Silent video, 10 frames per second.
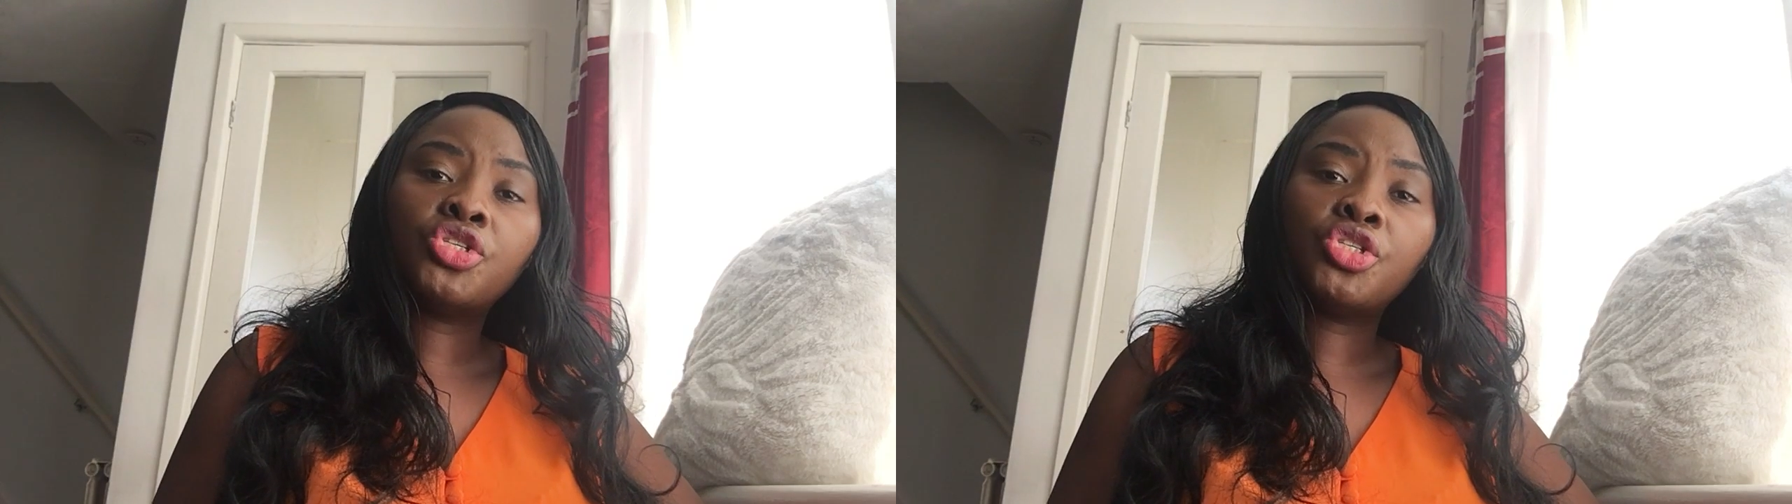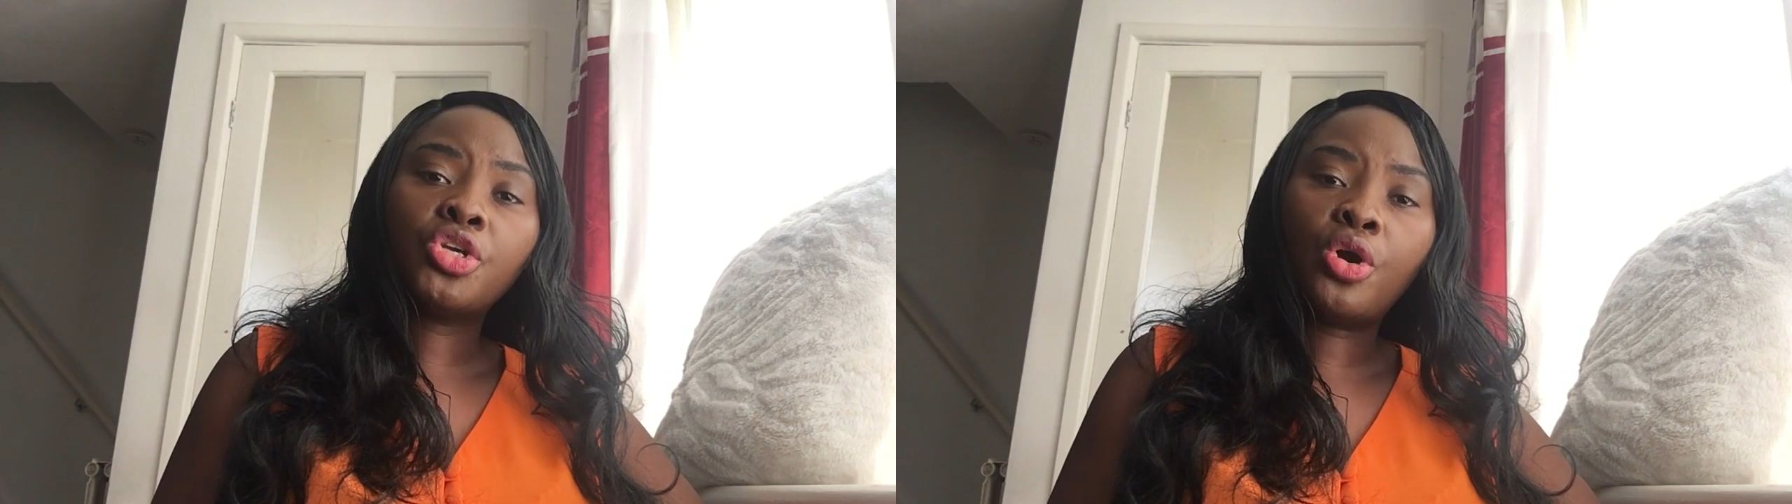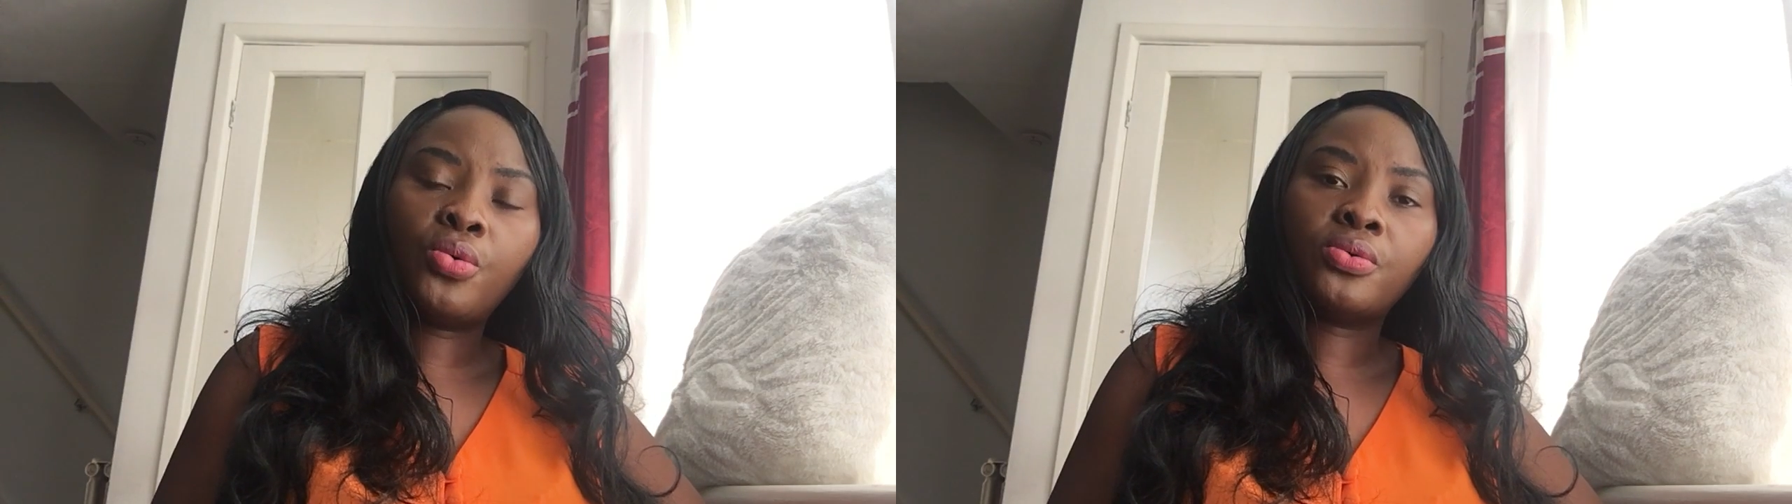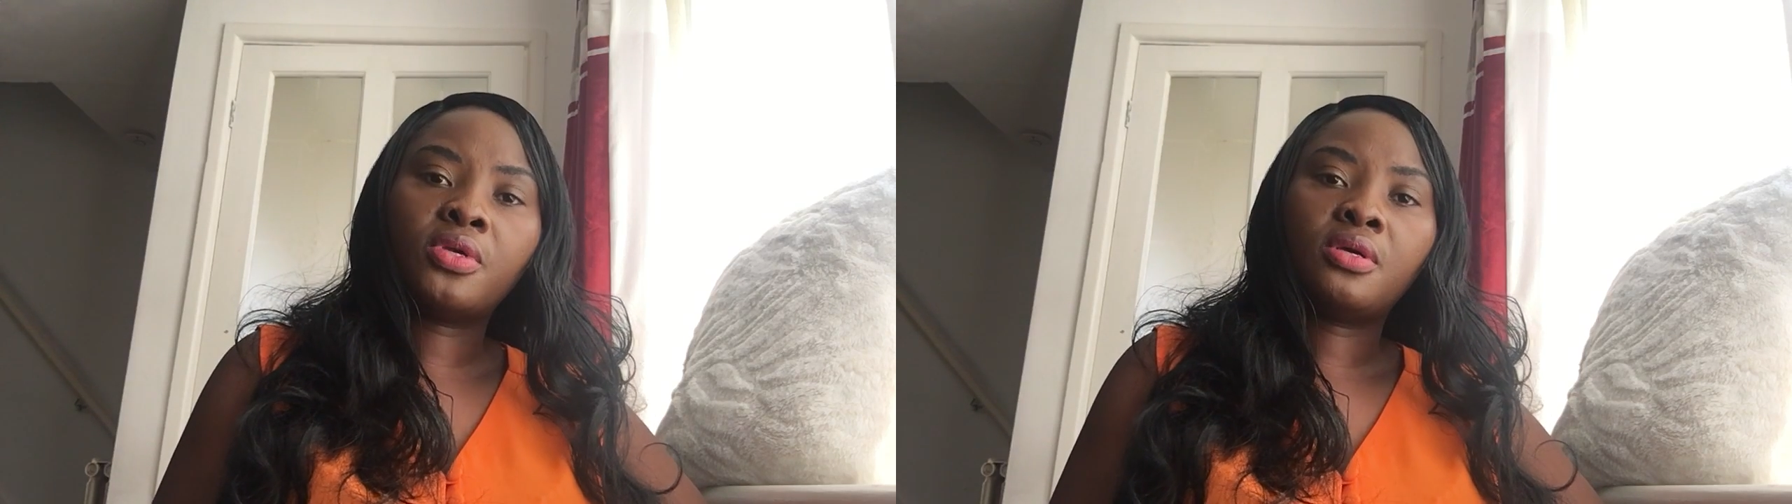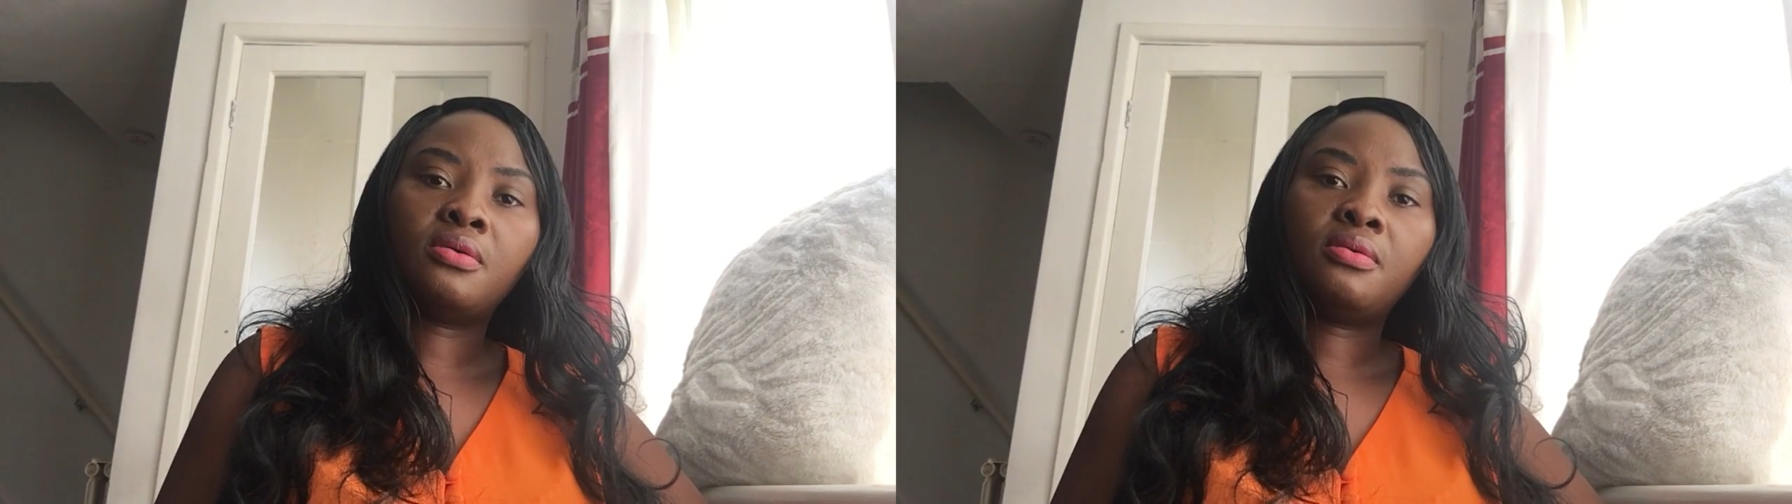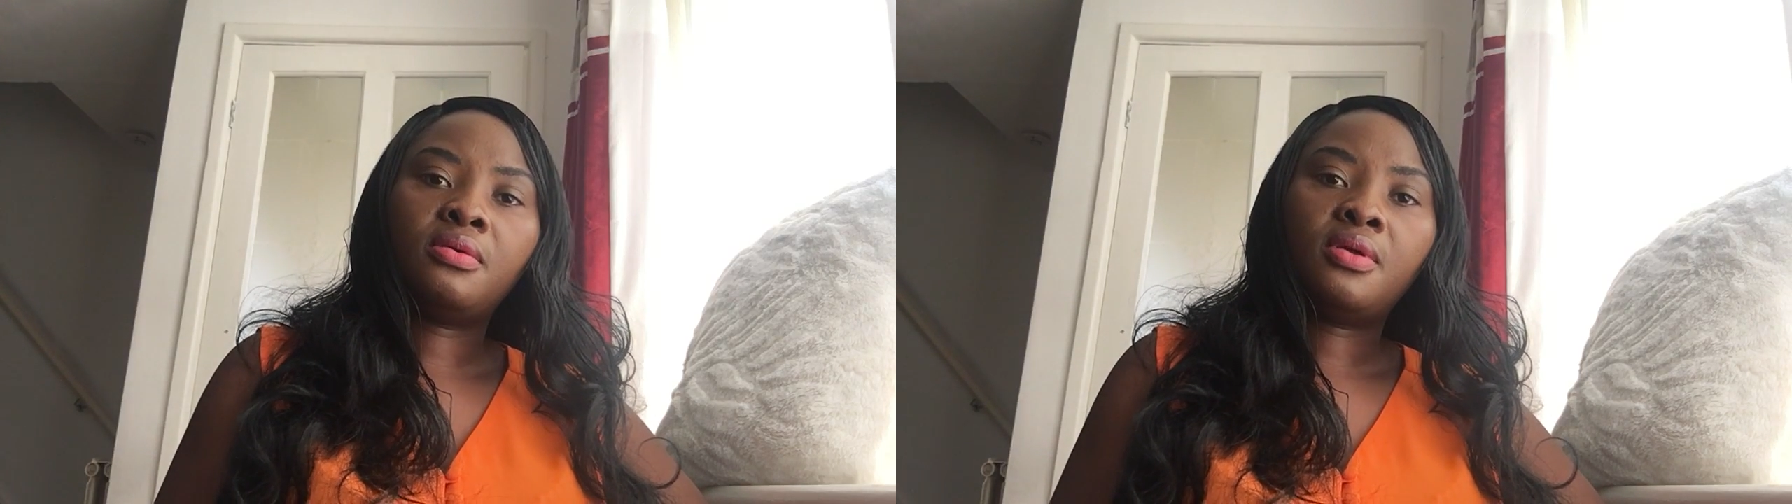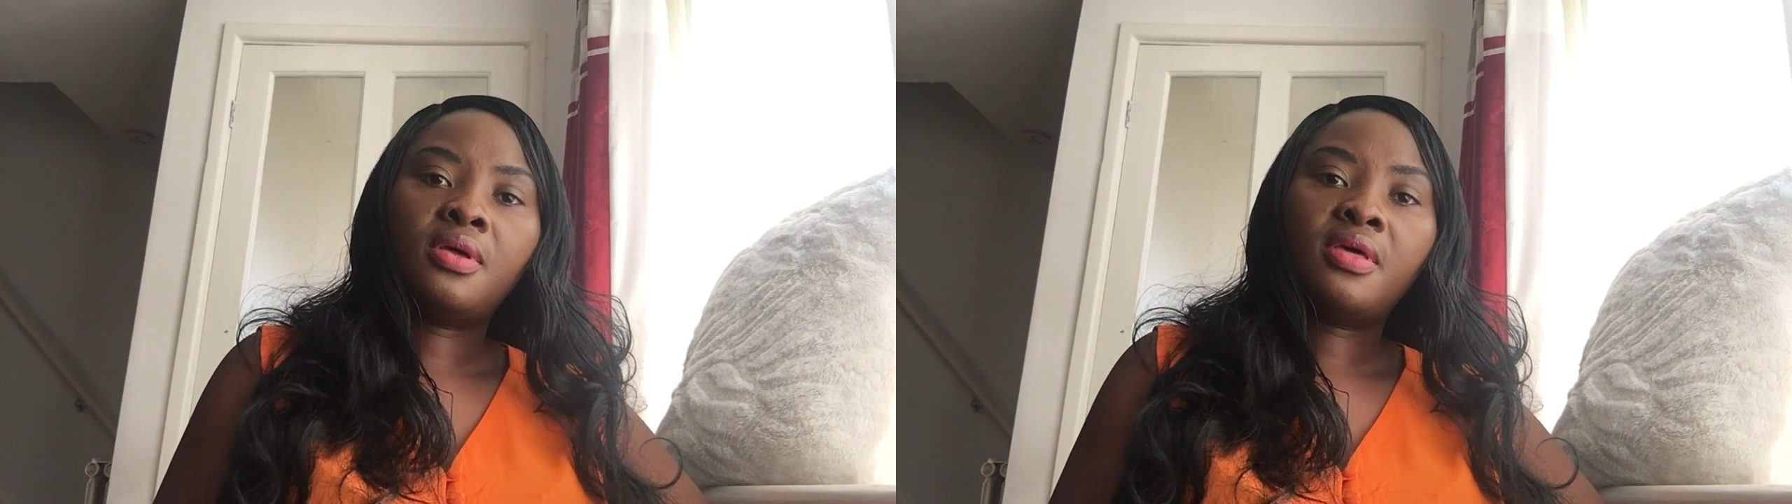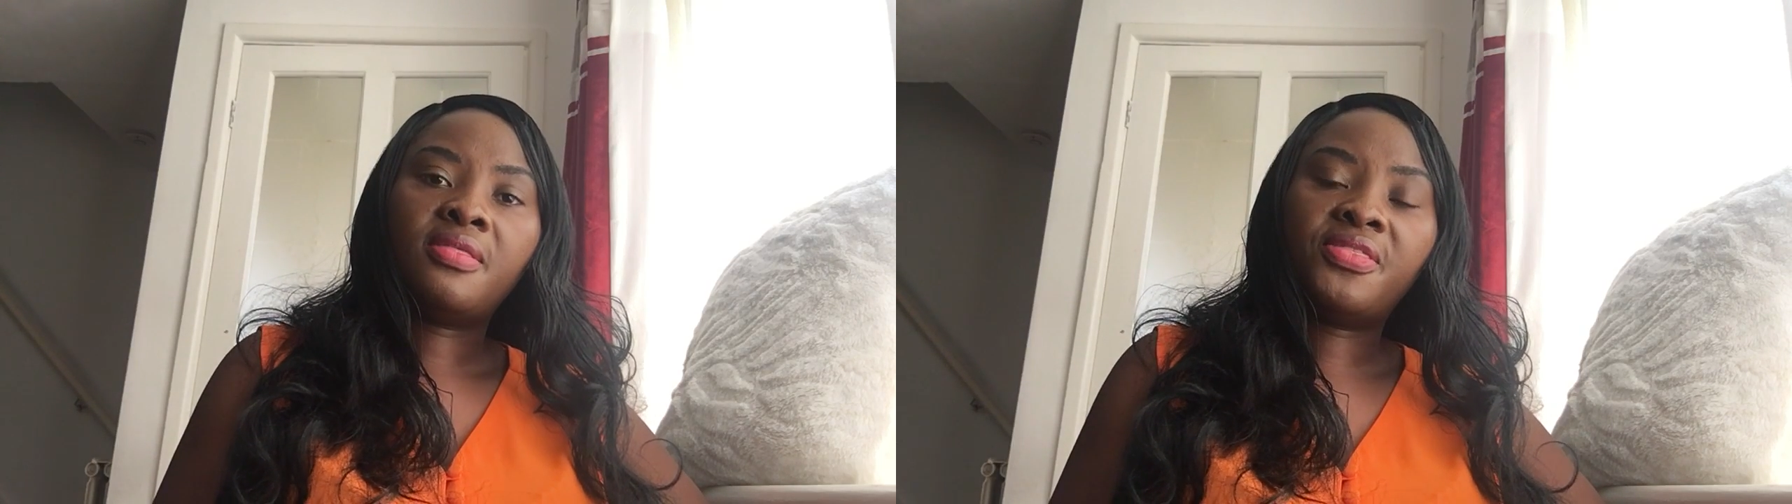shown
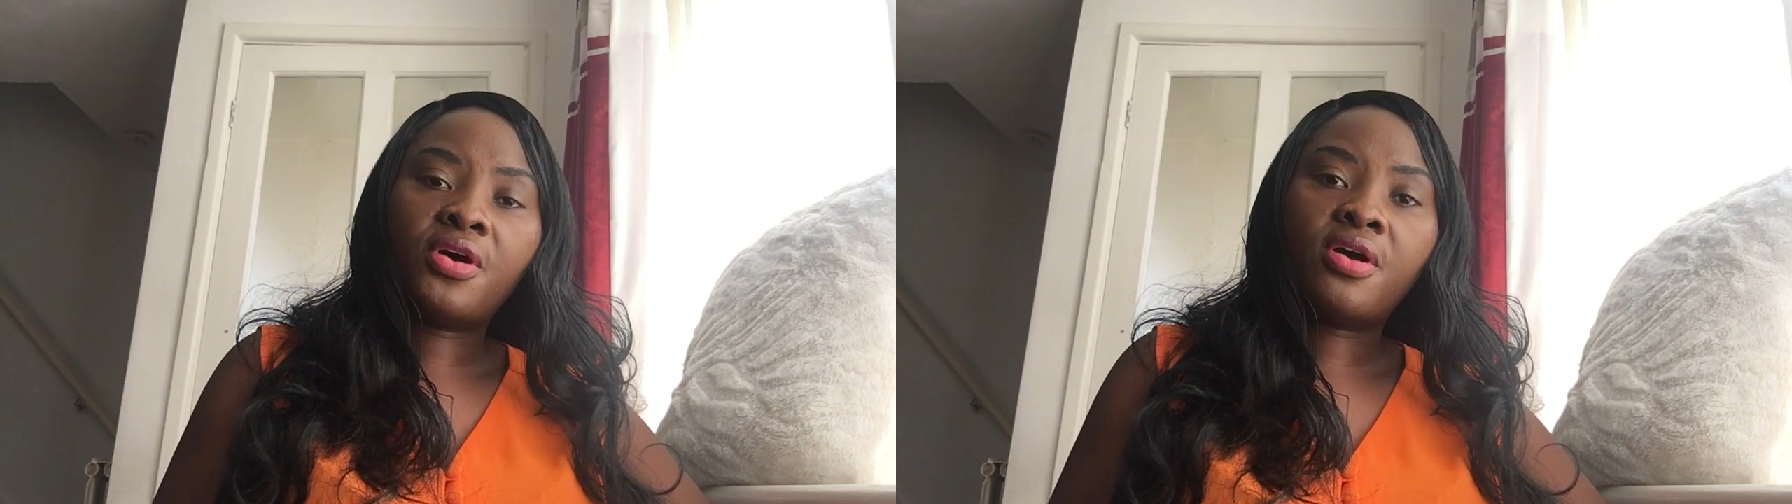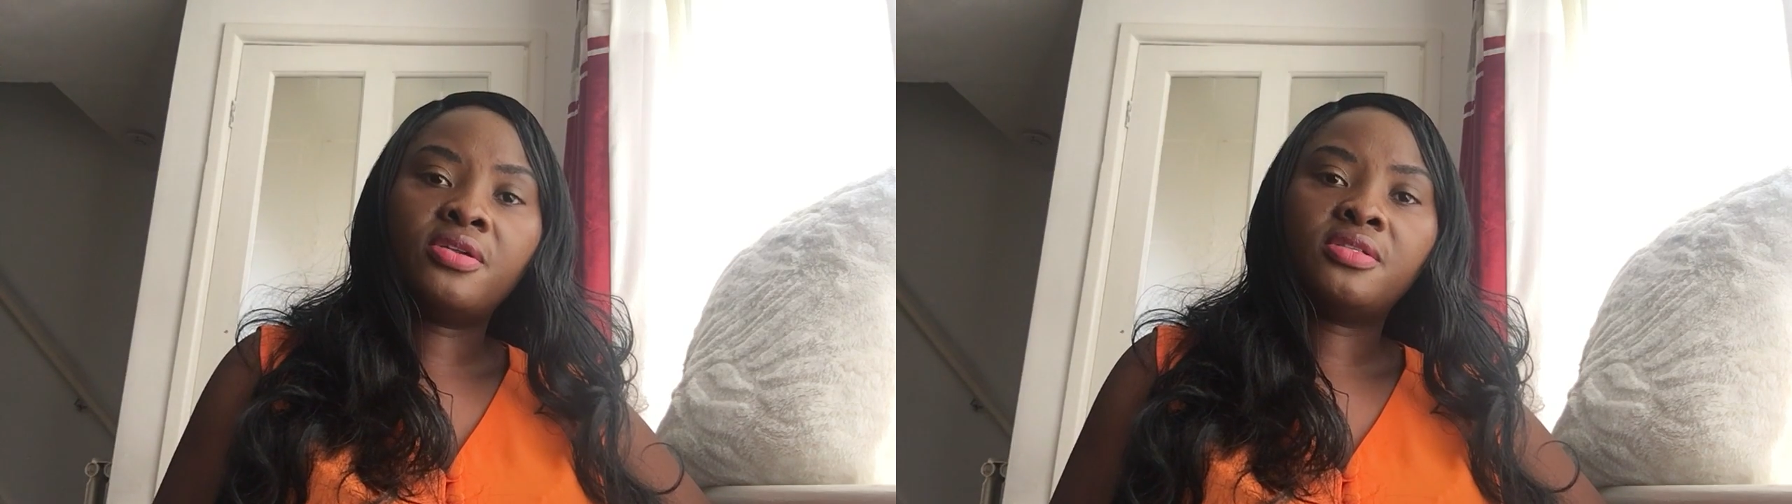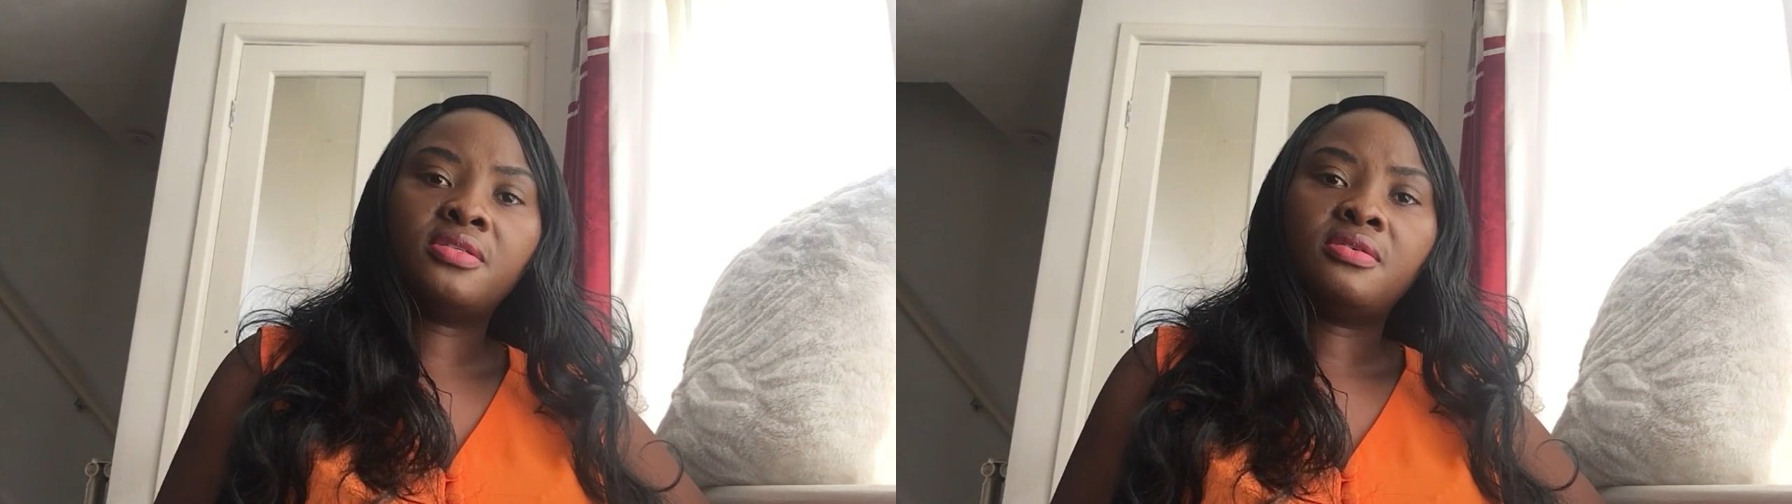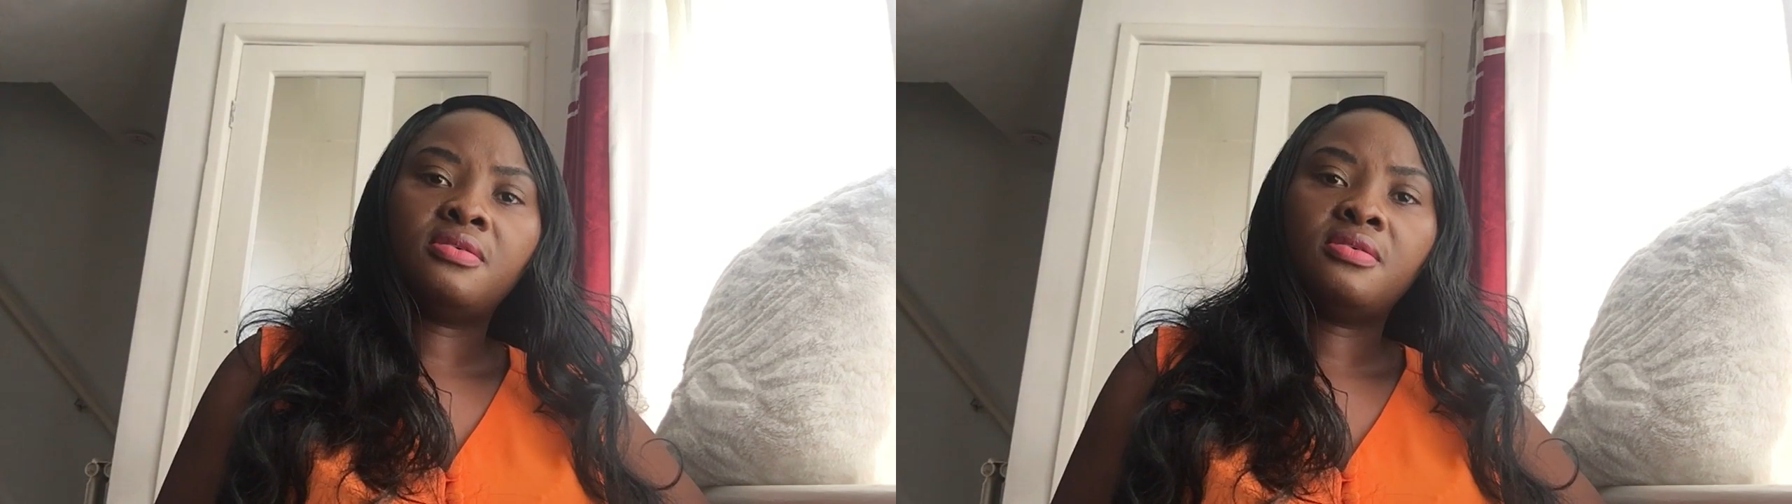that